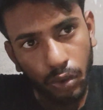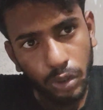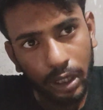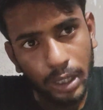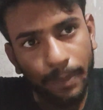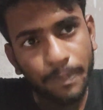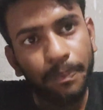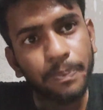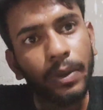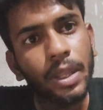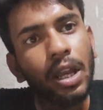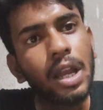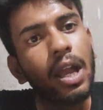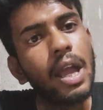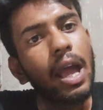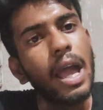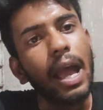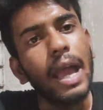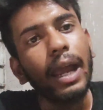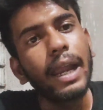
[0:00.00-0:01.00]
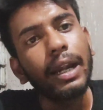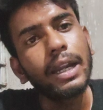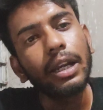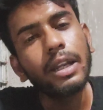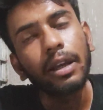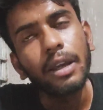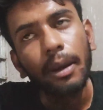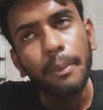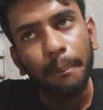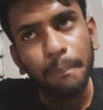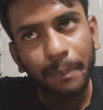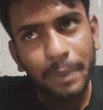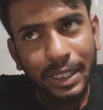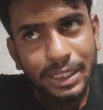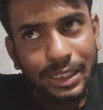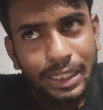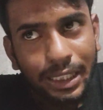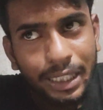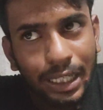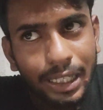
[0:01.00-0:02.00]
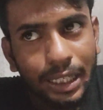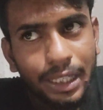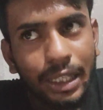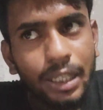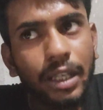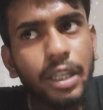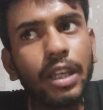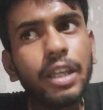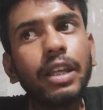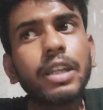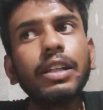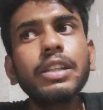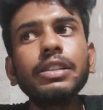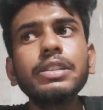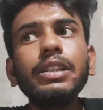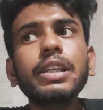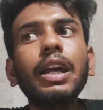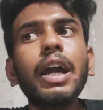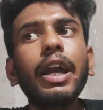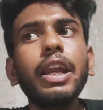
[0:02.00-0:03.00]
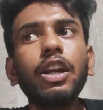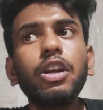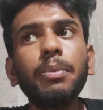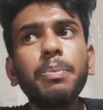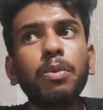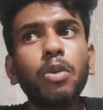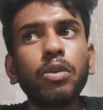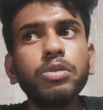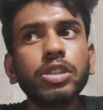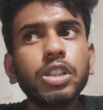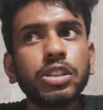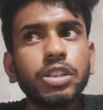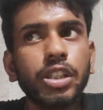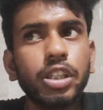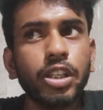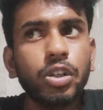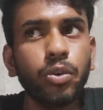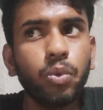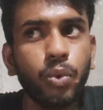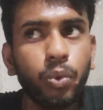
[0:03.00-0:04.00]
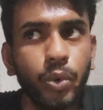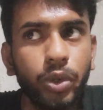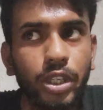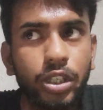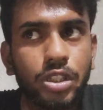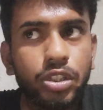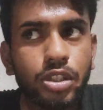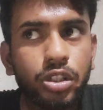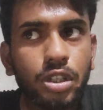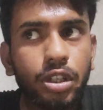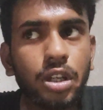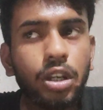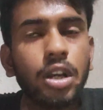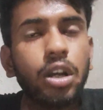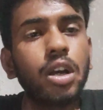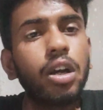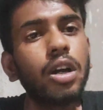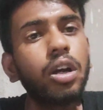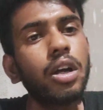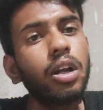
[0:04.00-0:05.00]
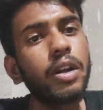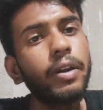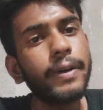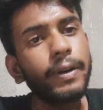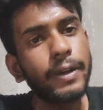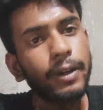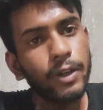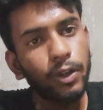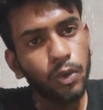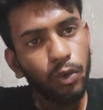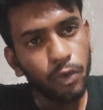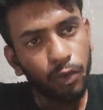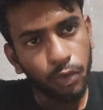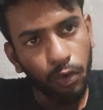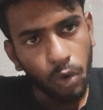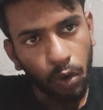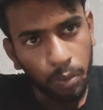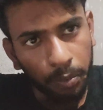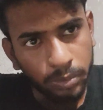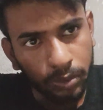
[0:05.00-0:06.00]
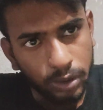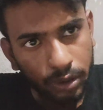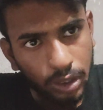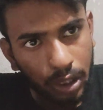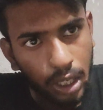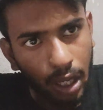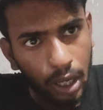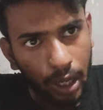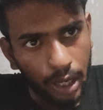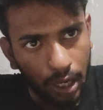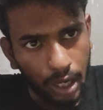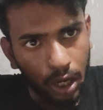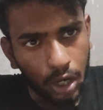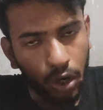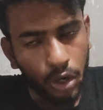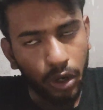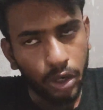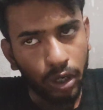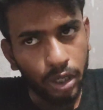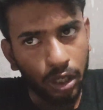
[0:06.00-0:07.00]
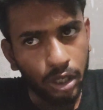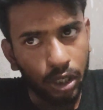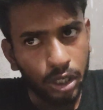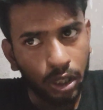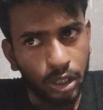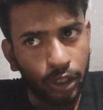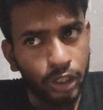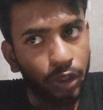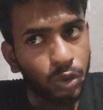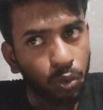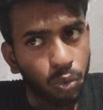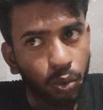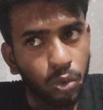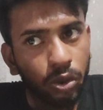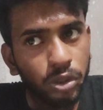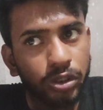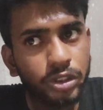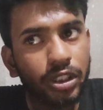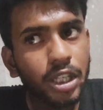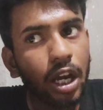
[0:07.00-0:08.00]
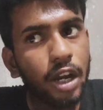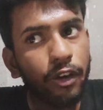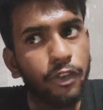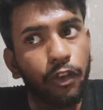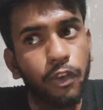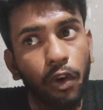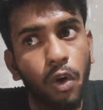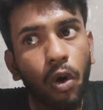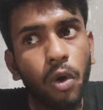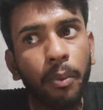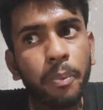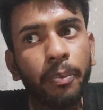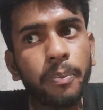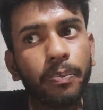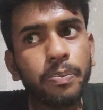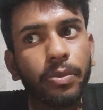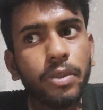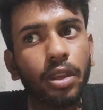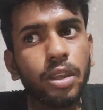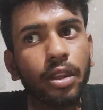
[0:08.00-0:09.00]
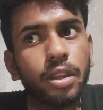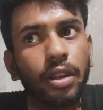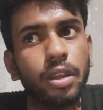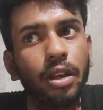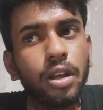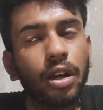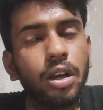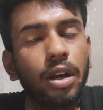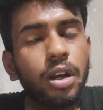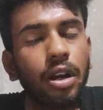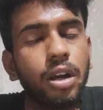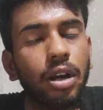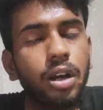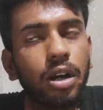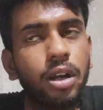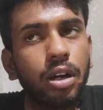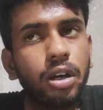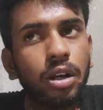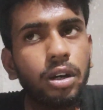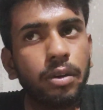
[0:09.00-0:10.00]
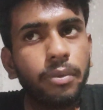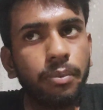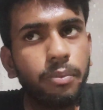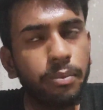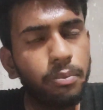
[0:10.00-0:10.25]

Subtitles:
Okay, and basically it is a kind of process in which new forms or new words are formed, uh,